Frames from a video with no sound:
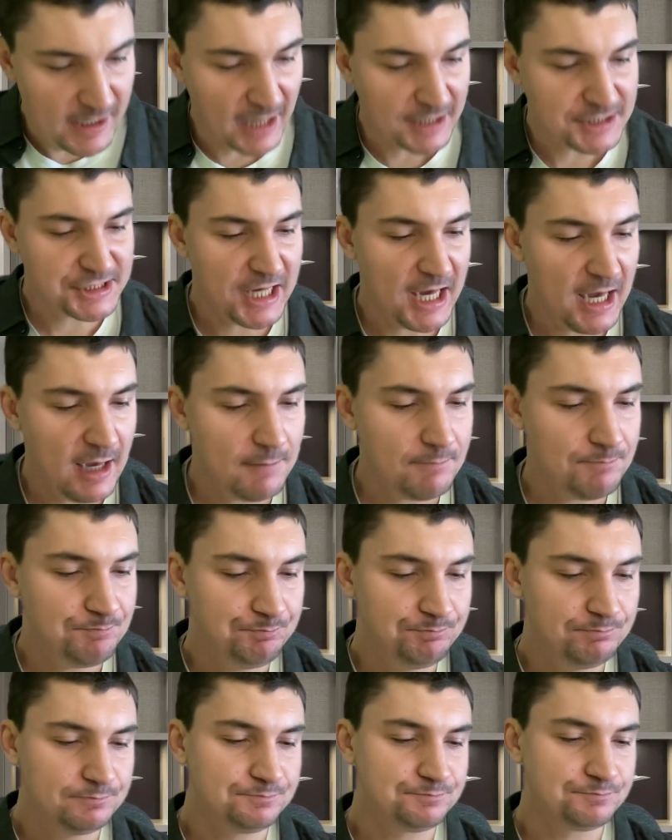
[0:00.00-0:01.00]
Next
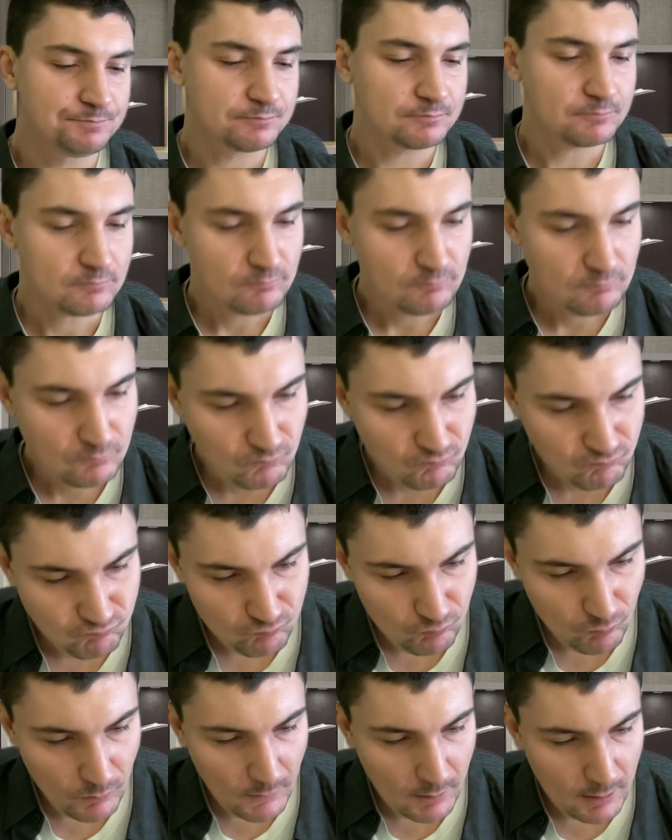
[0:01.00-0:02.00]
game,
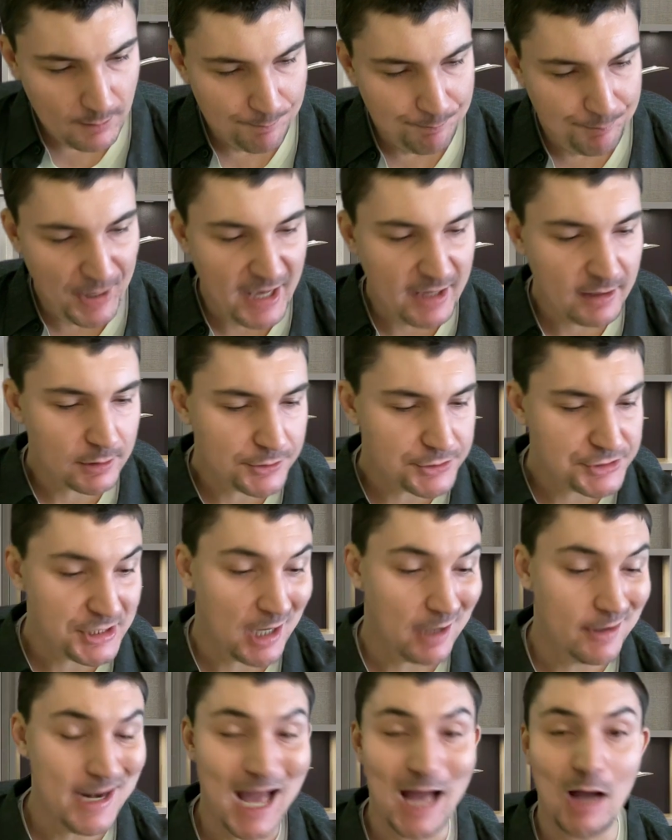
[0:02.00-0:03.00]

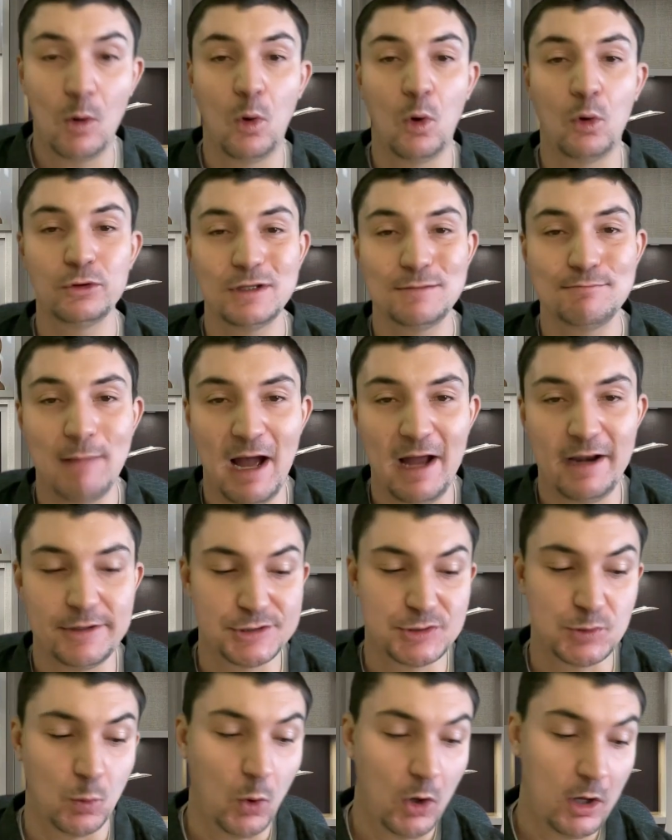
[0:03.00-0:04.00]
Bengals are now only
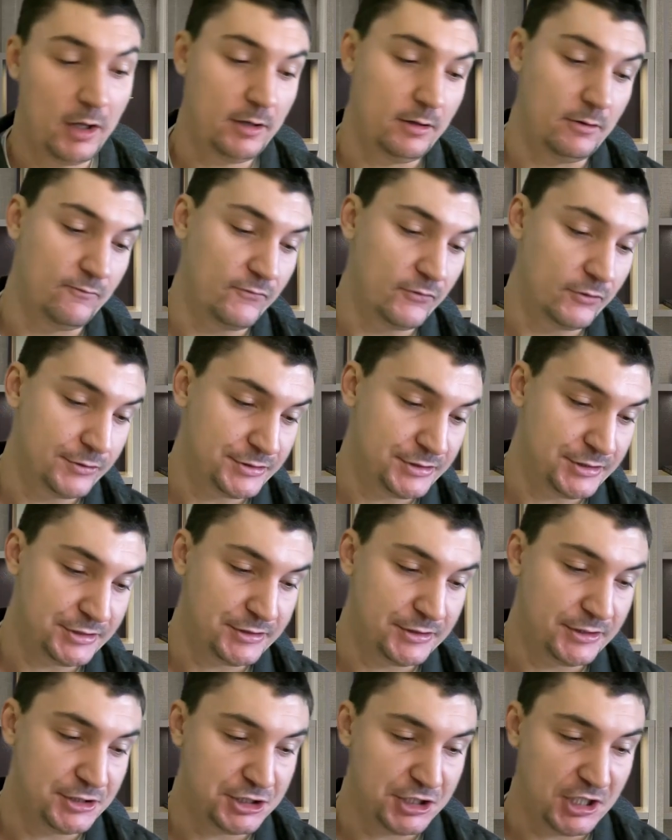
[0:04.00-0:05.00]
-1
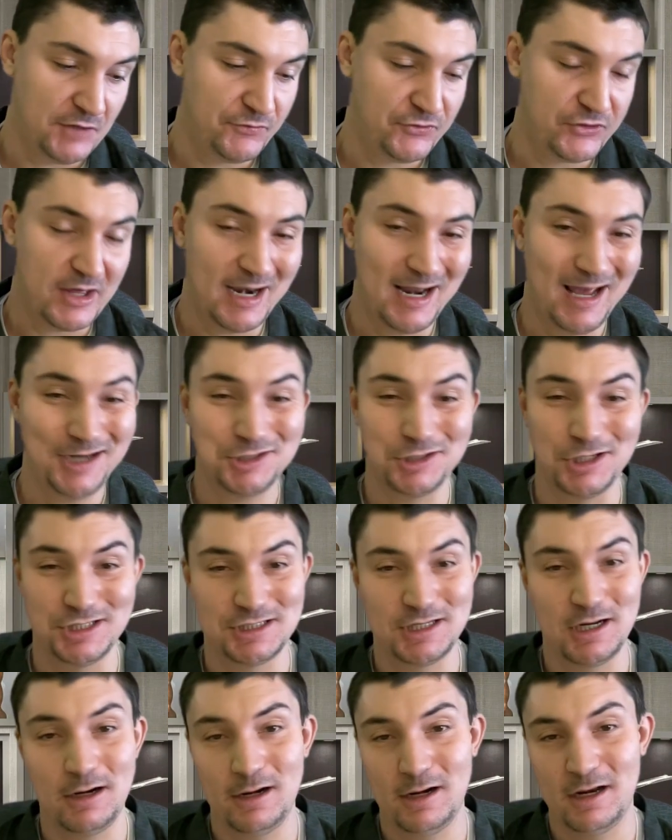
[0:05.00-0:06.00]
versus the Chiefs. That actually
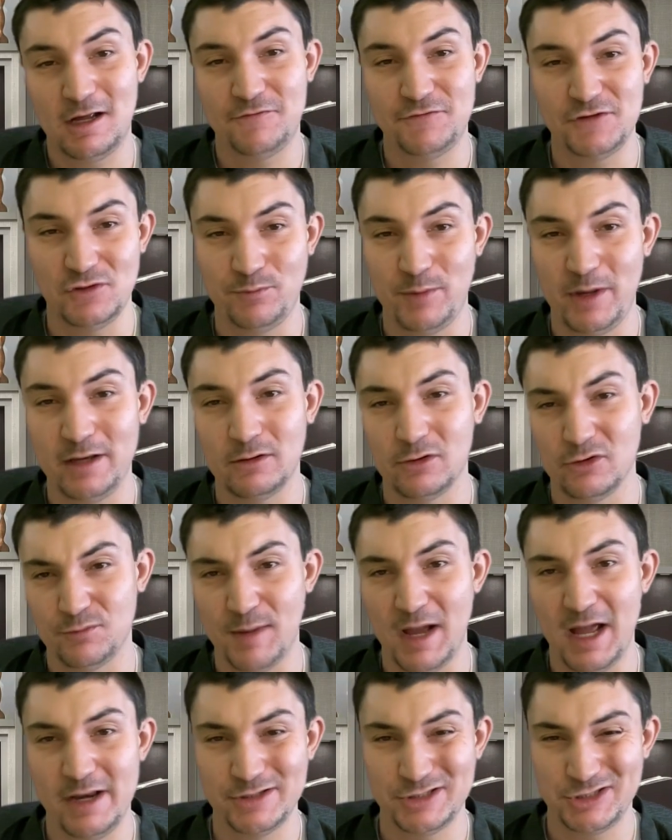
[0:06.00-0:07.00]
started off as
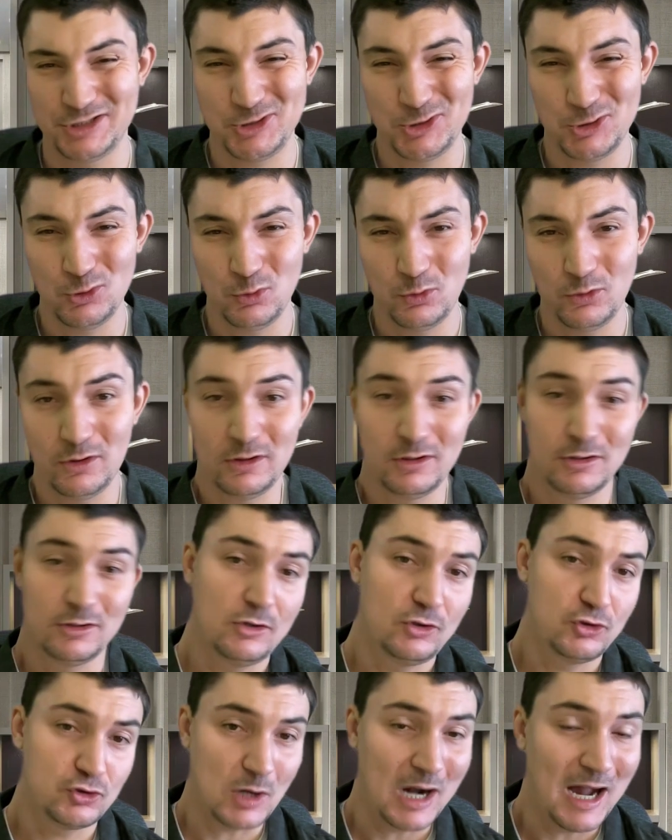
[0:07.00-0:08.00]
Bengals -2,
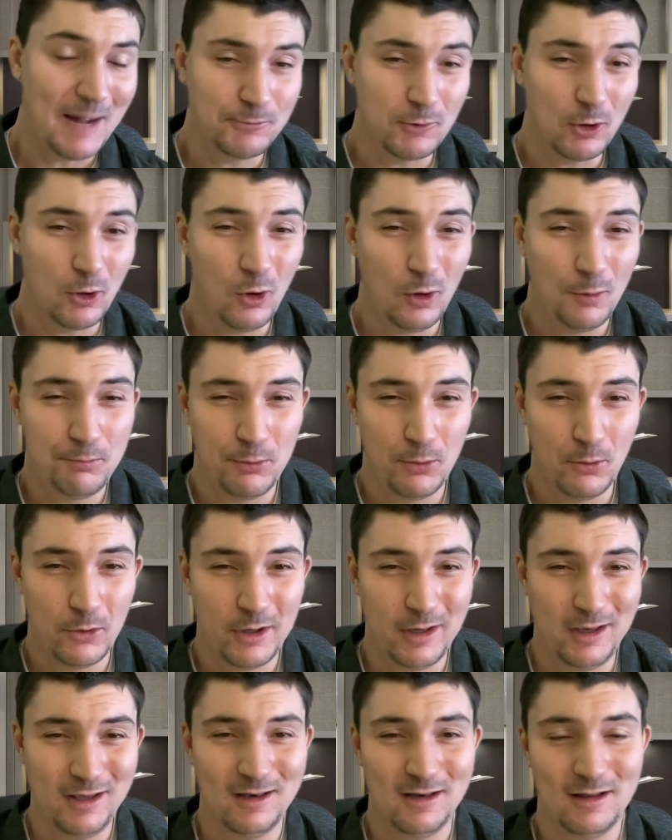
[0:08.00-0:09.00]
dropped a whole
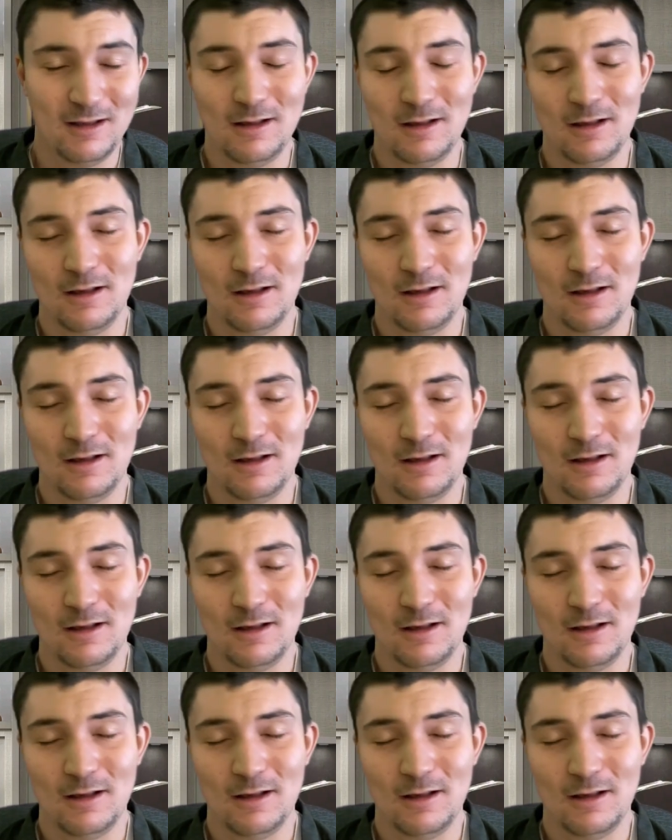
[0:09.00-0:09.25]
point.